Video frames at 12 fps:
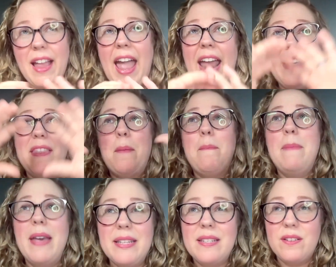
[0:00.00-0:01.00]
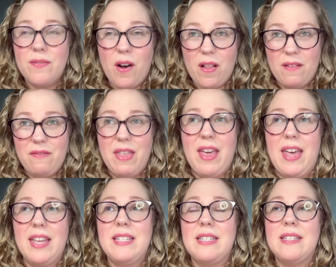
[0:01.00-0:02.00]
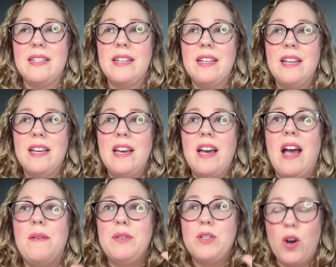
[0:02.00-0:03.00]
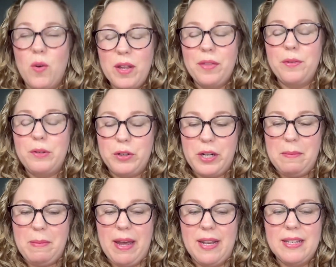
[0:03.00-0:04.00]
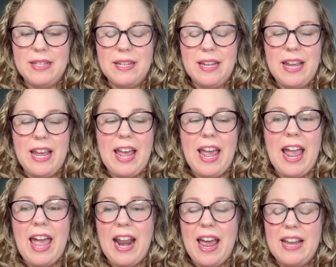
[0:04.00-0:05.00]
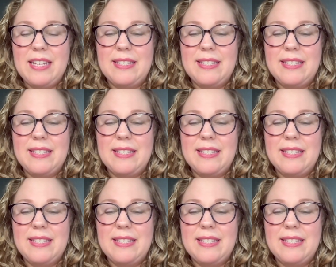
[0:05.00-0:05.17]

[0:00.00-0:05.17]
And in the midst of all of this, I was going through treatment and I